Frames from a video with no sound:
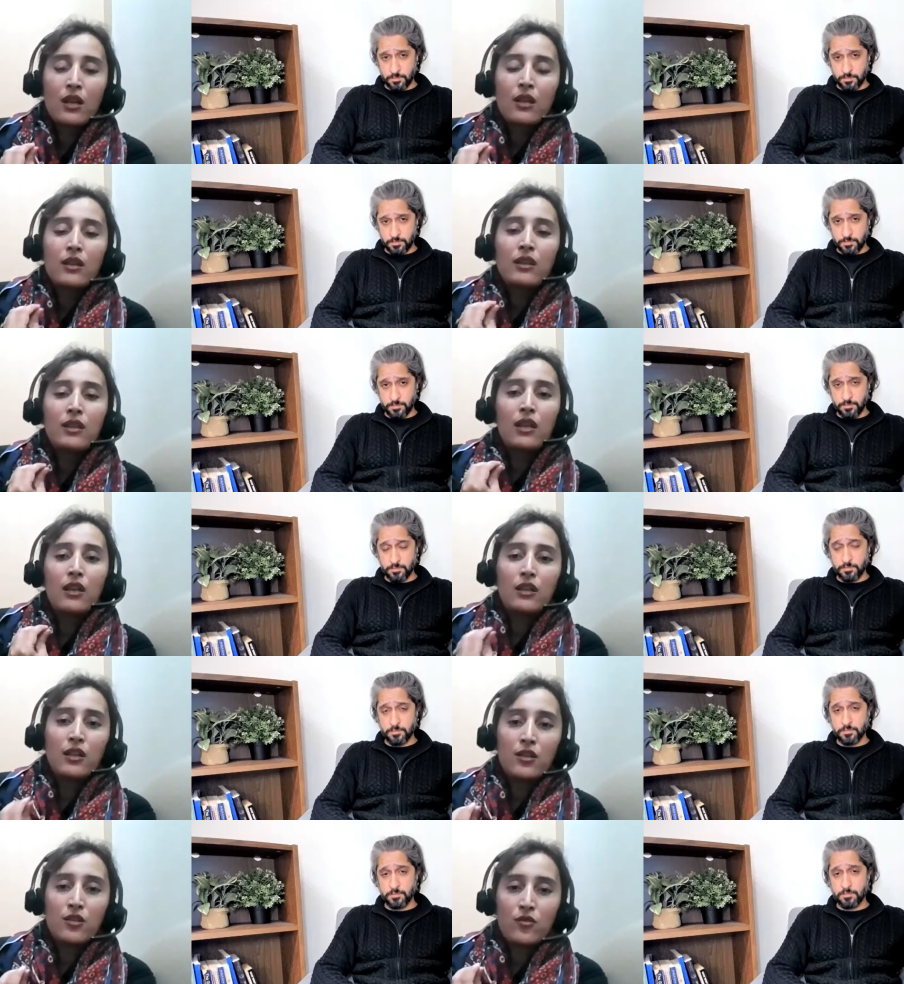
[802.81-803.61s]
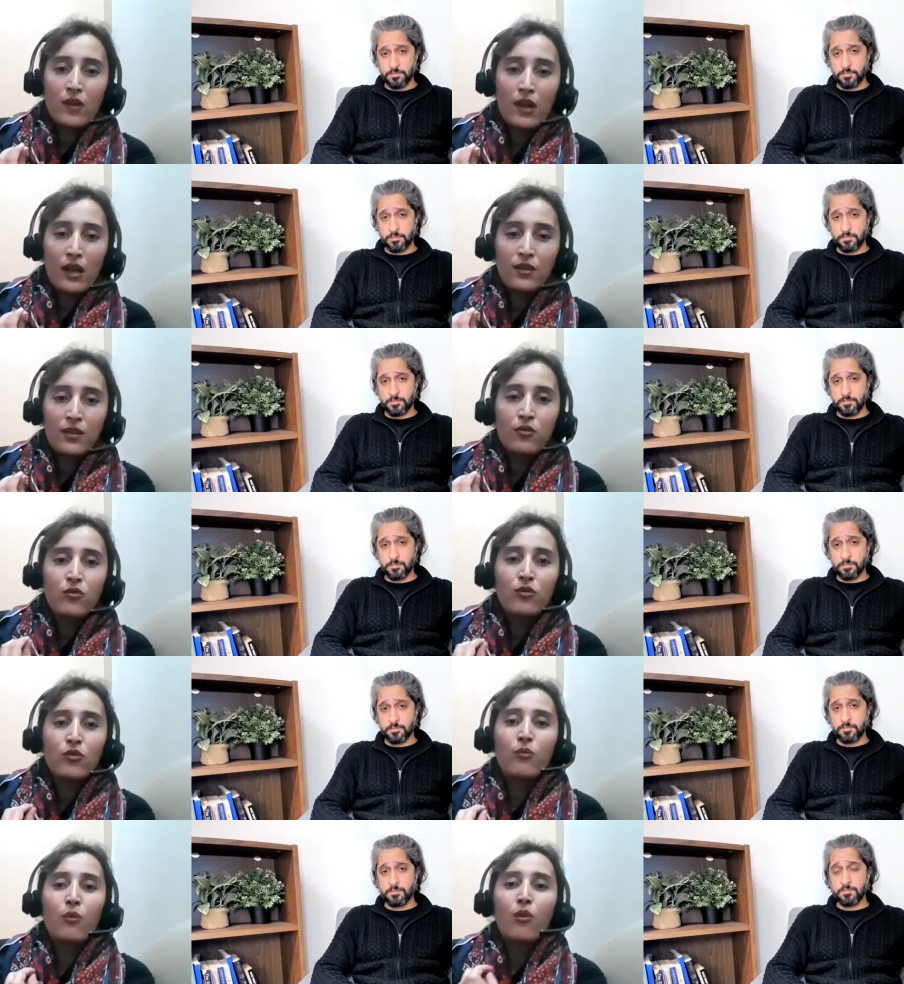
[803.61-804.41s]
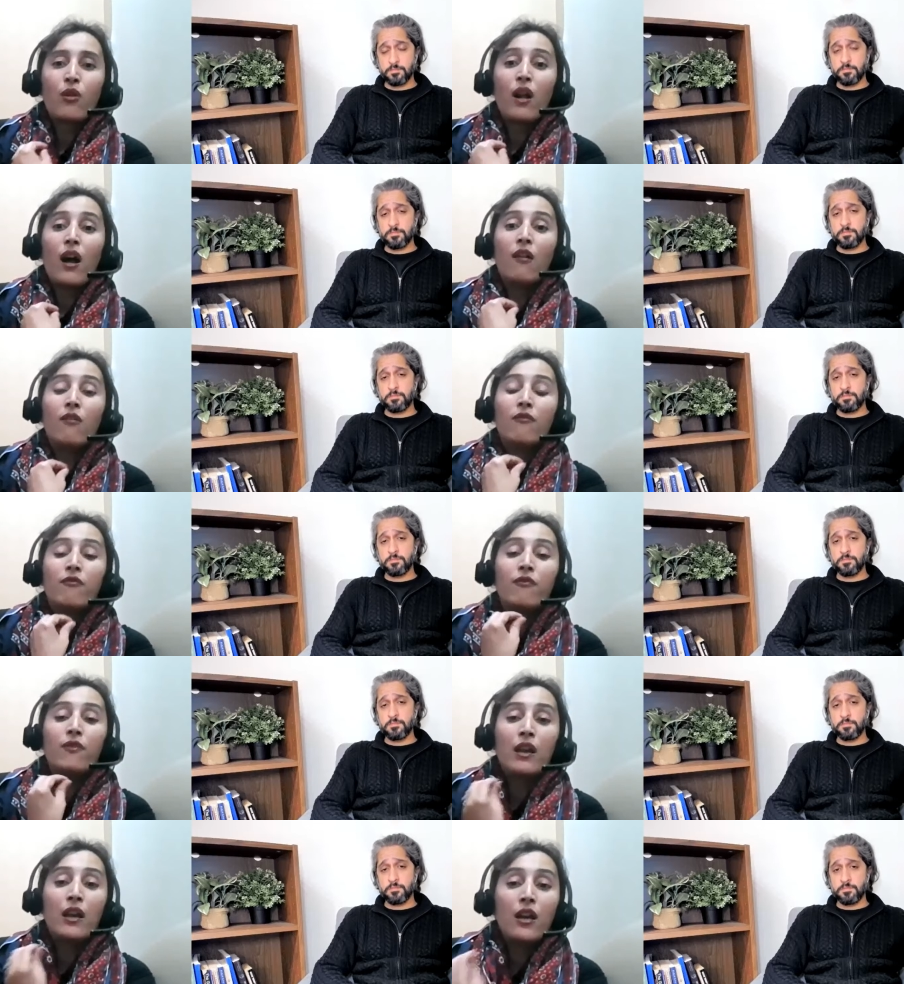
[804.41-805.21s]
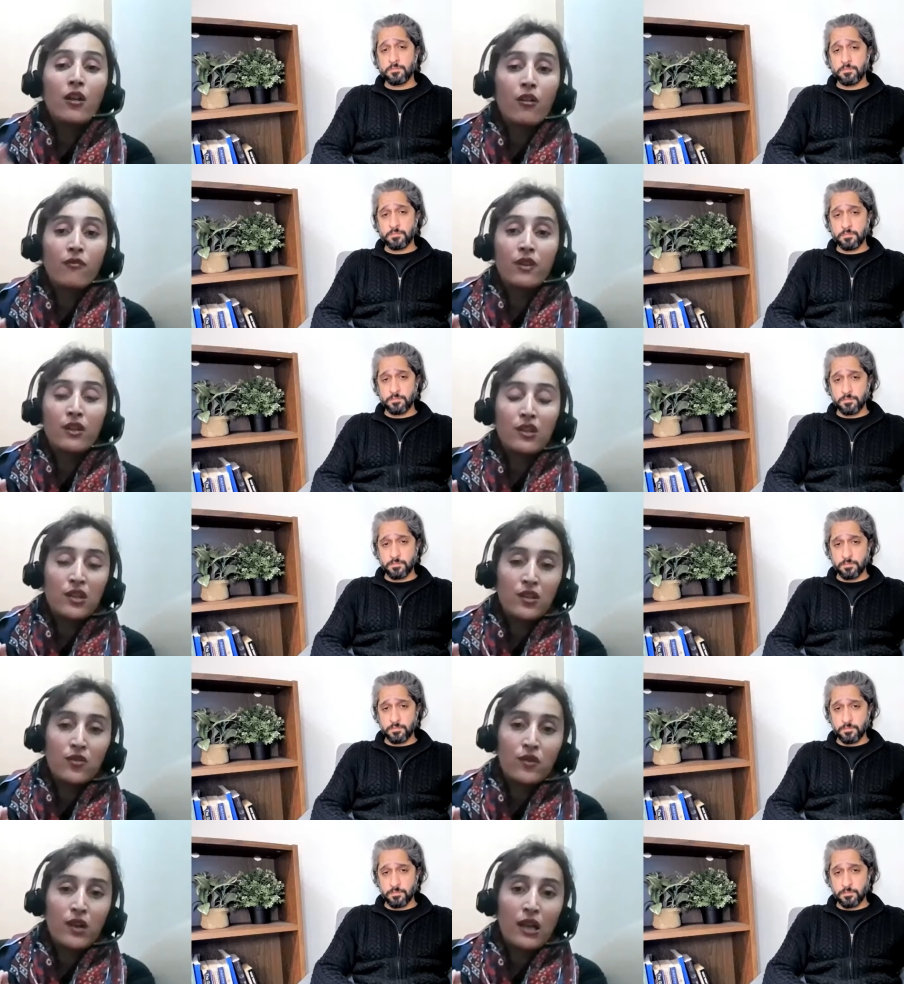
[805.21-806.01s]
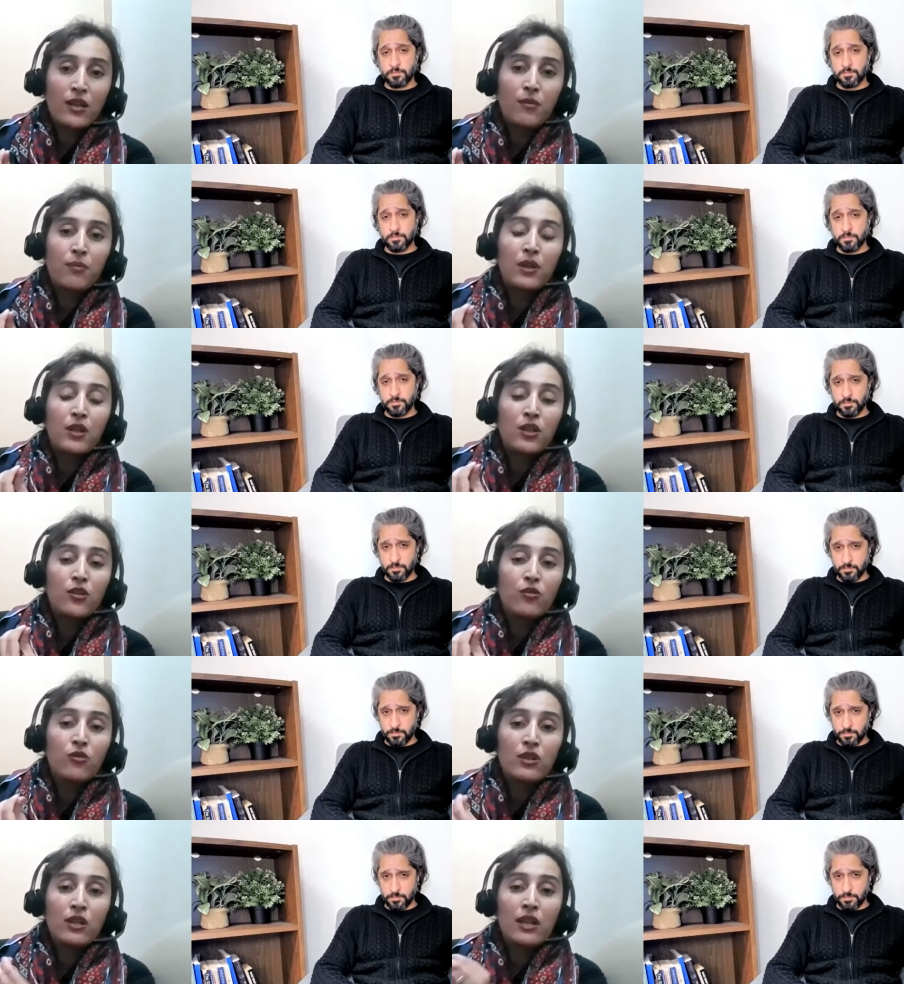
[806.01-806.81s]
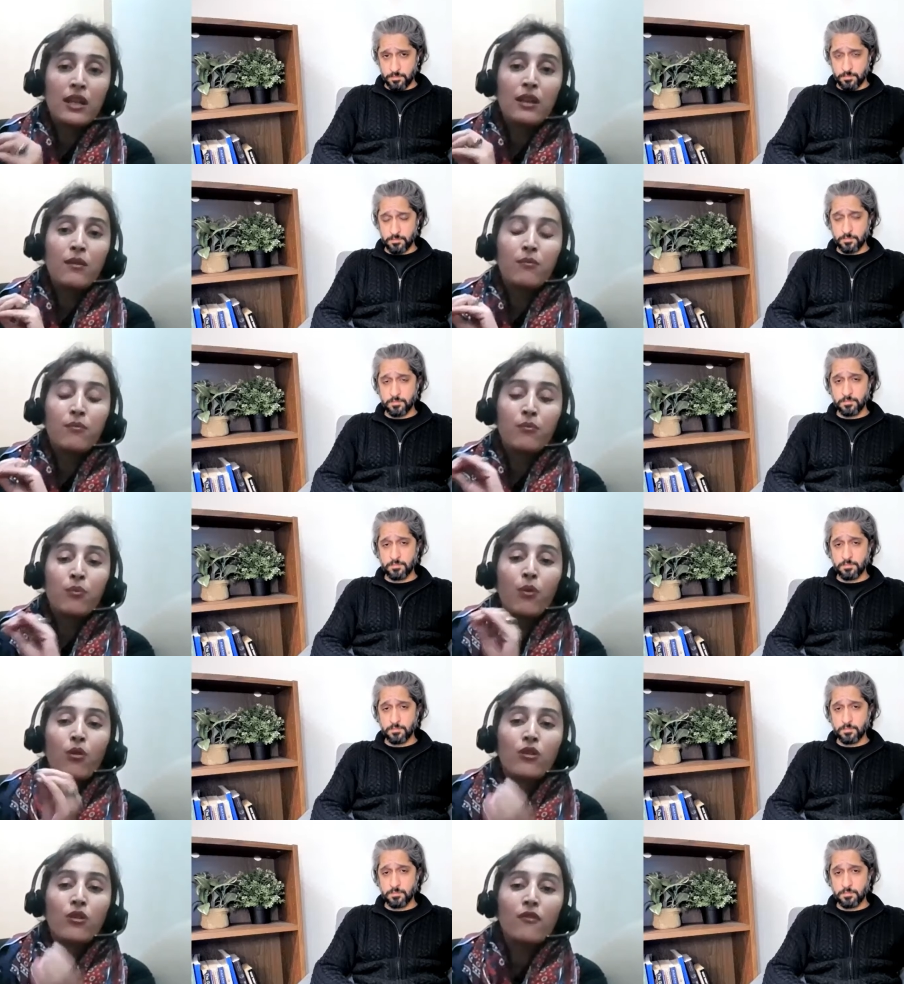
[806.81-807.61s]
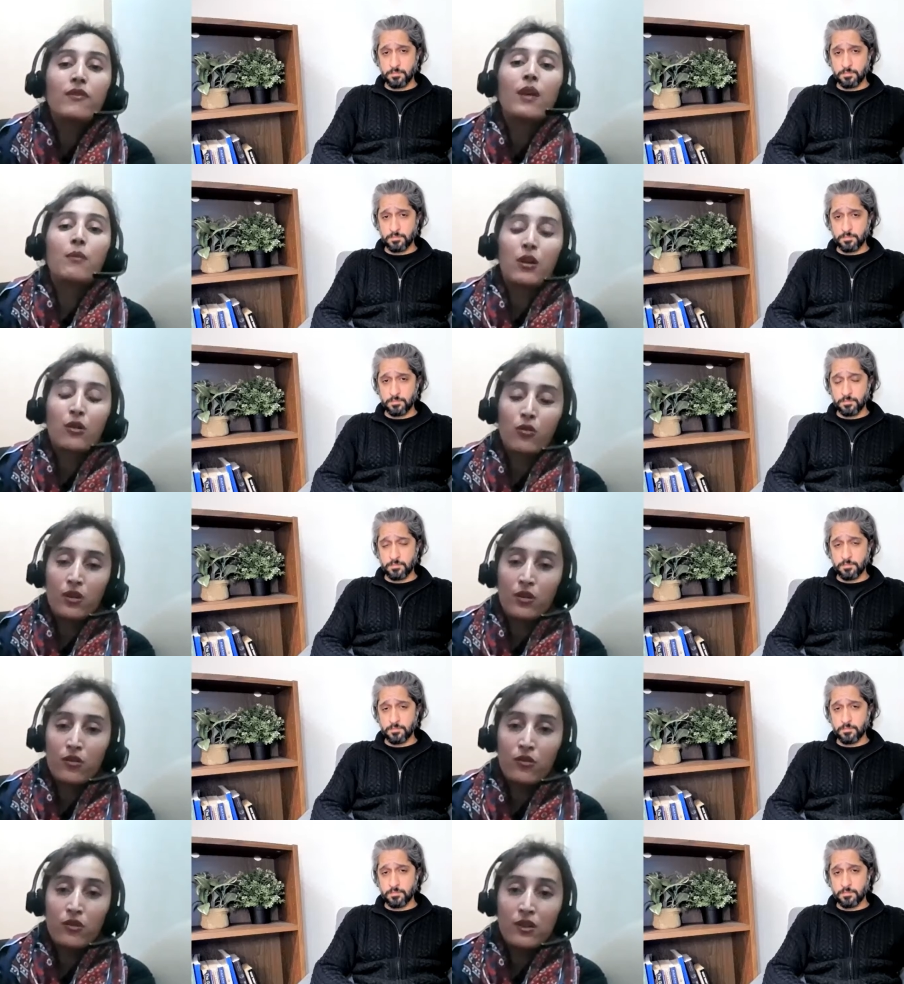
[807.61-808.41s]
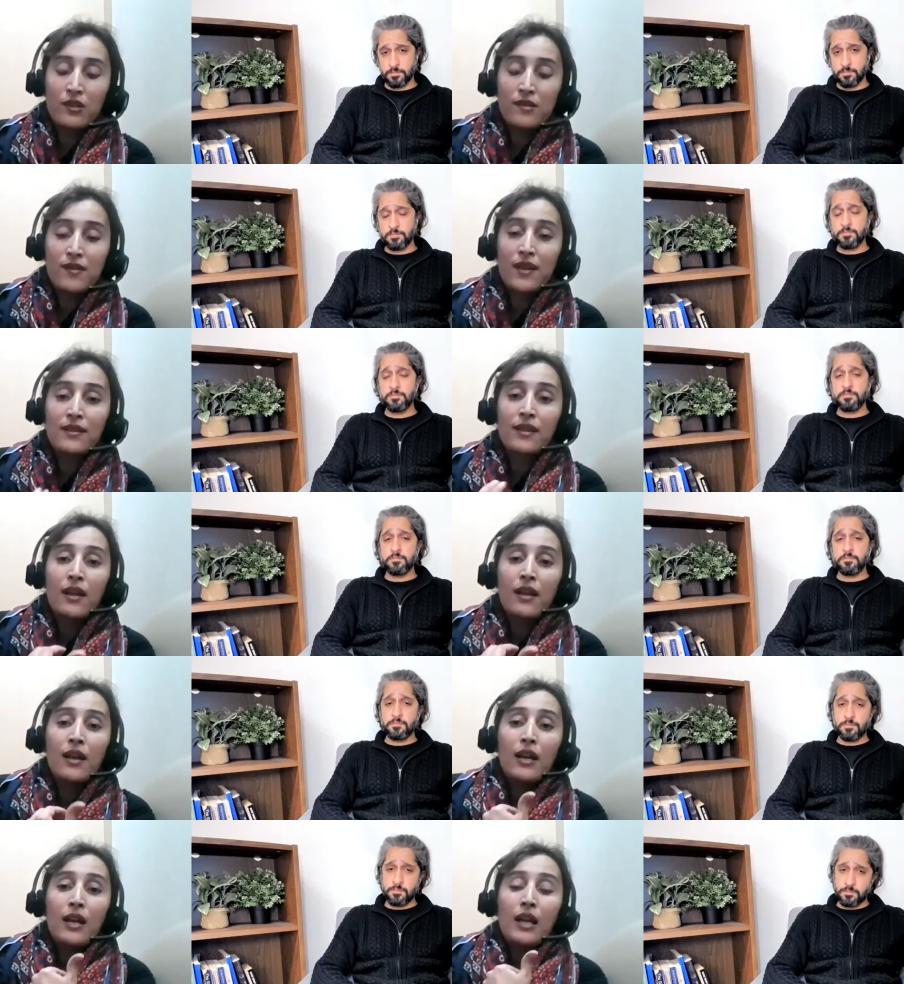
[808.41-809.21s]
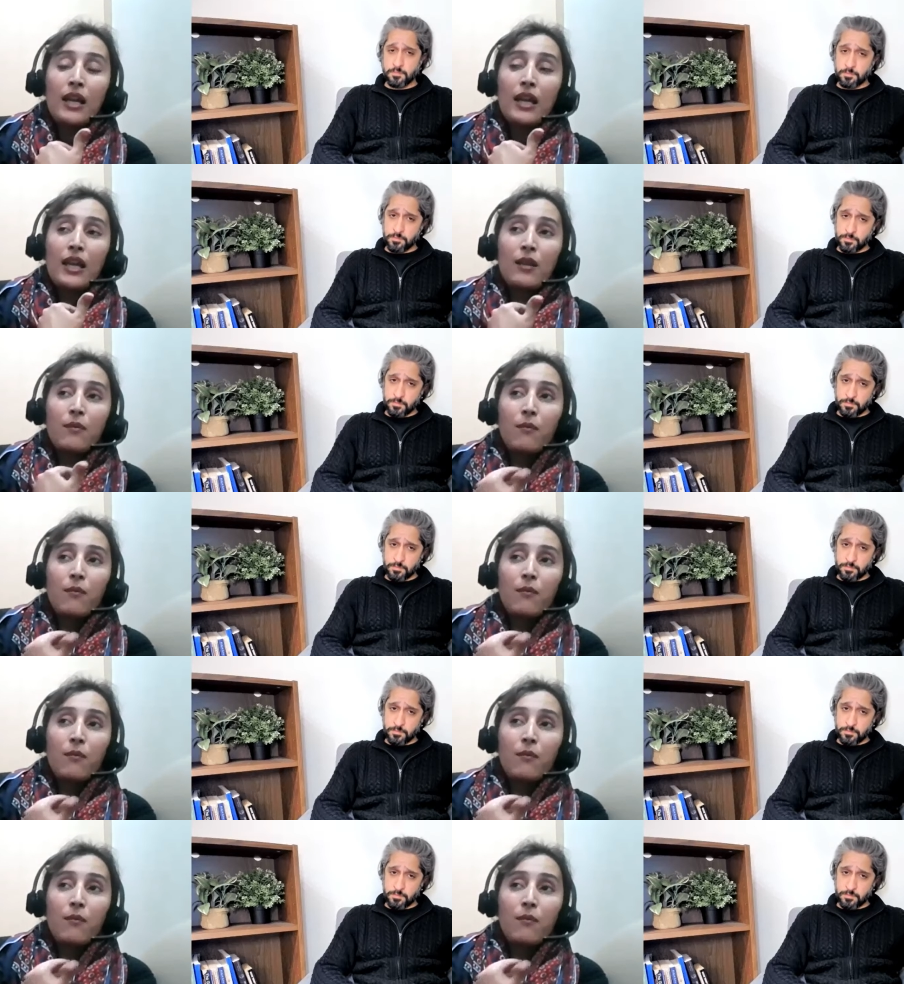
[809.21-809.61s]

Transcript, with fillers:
Speaker 1: their distress who's more aware of the distress but usually both of them are going through distress in mm.